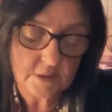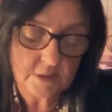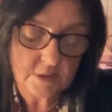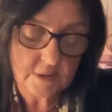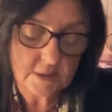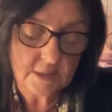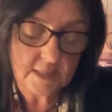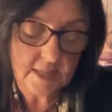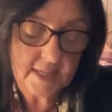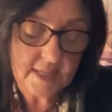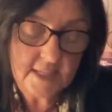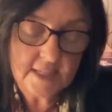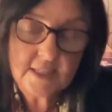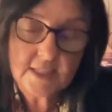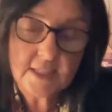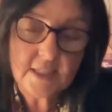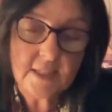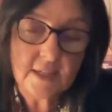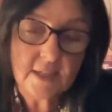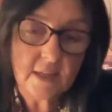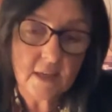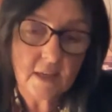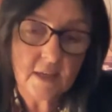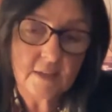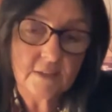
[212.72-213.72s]
Late
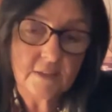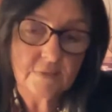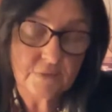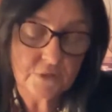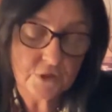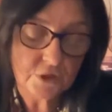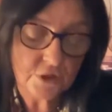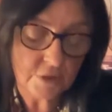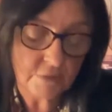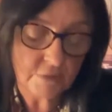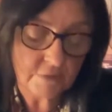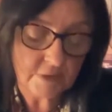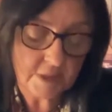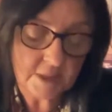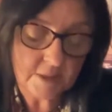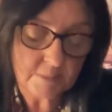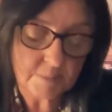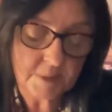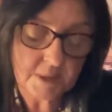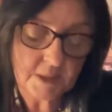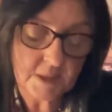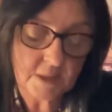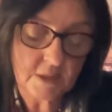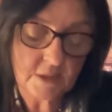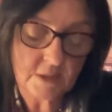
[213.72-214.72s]
in life, she
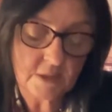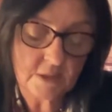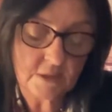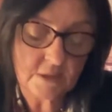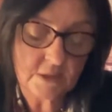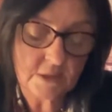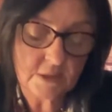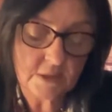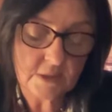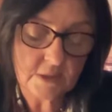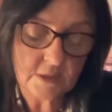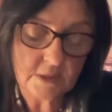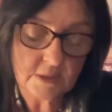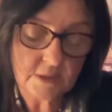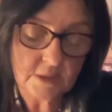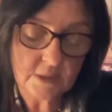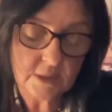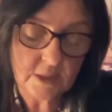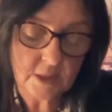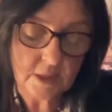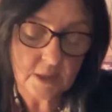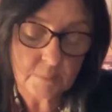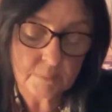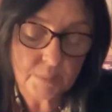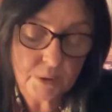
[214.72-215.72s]
reappeared,
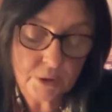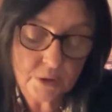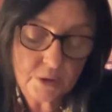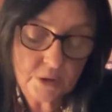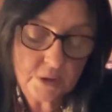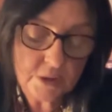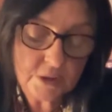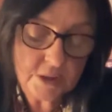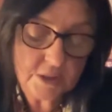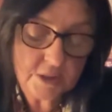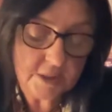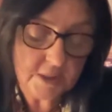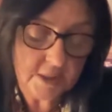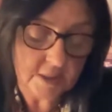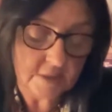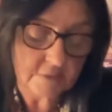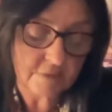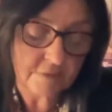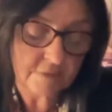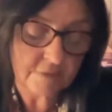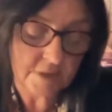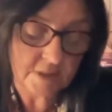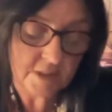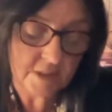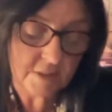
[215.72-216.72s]
a burden in the
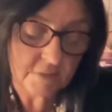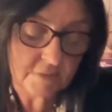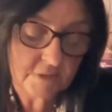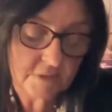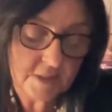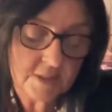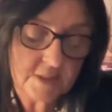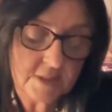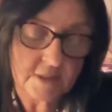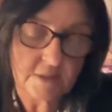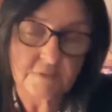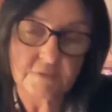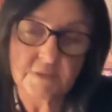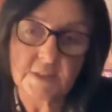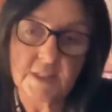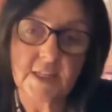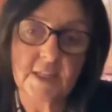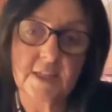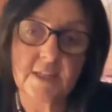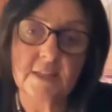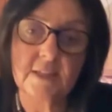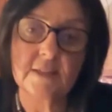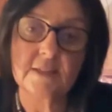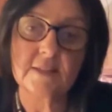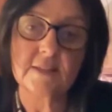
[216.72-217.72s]
forgiveness of
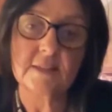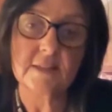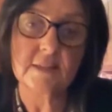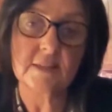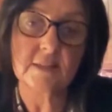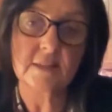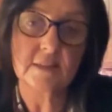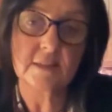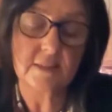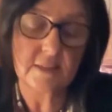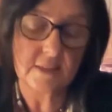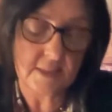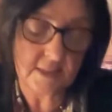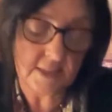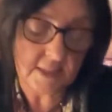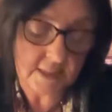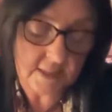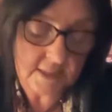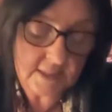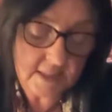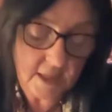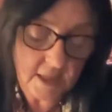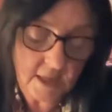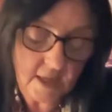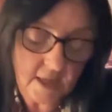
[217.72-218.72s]
things,
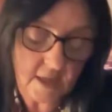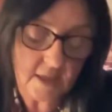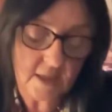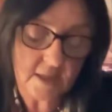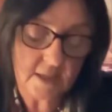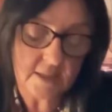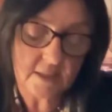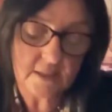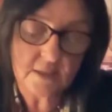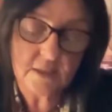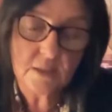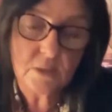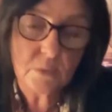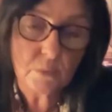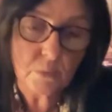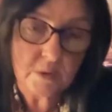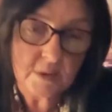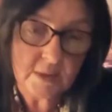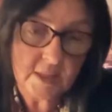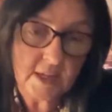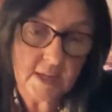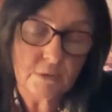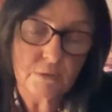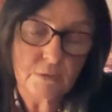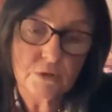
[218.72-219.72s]
and I,
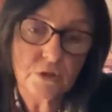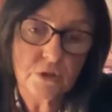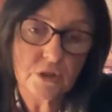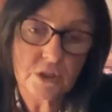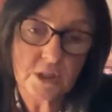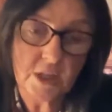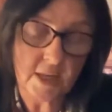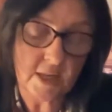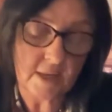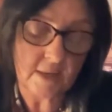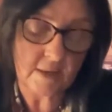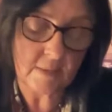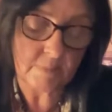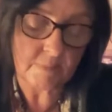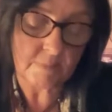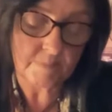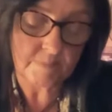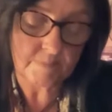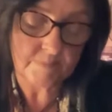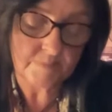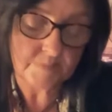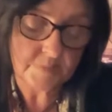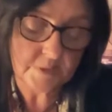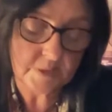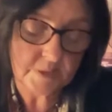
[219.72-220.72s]
without shame,
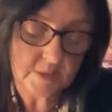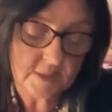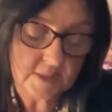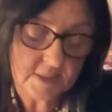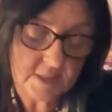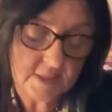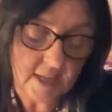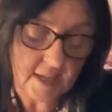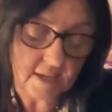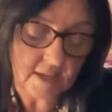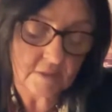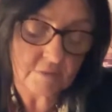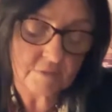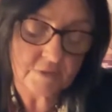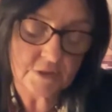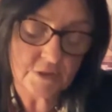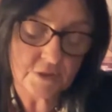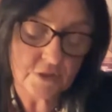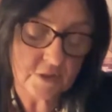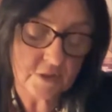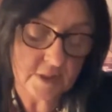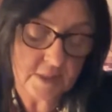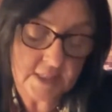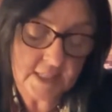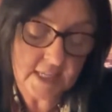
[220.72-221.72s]

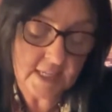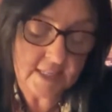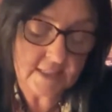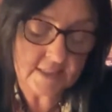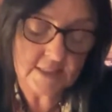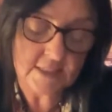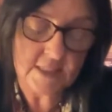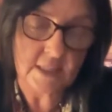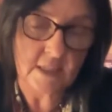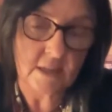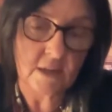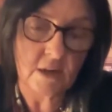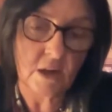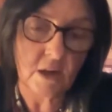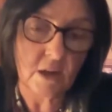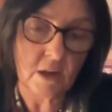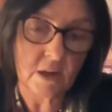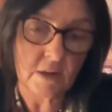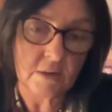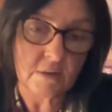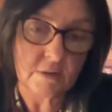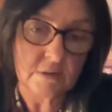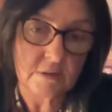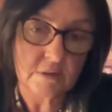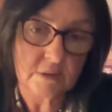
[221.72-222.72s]
salvaged the dazzling
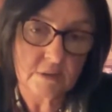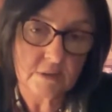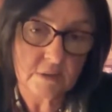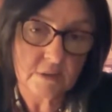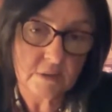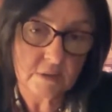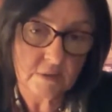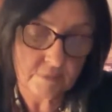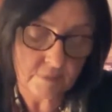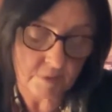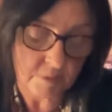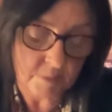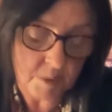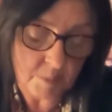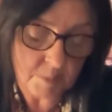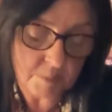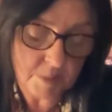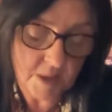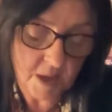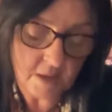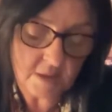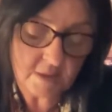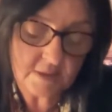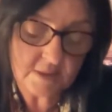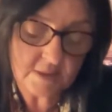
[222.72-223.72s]
collar from a
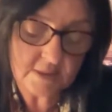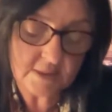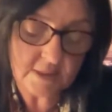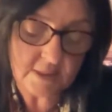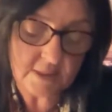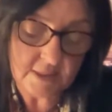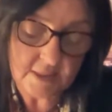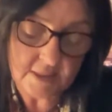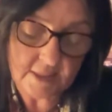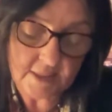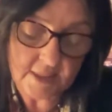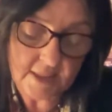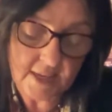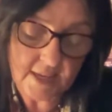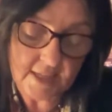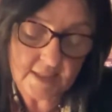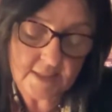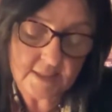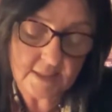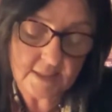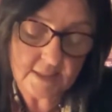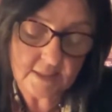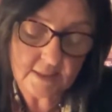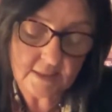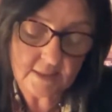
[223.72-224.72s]
box in the
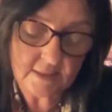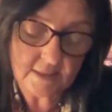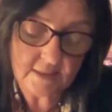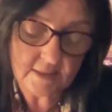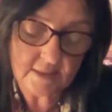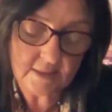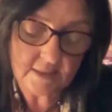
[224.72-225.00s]
attic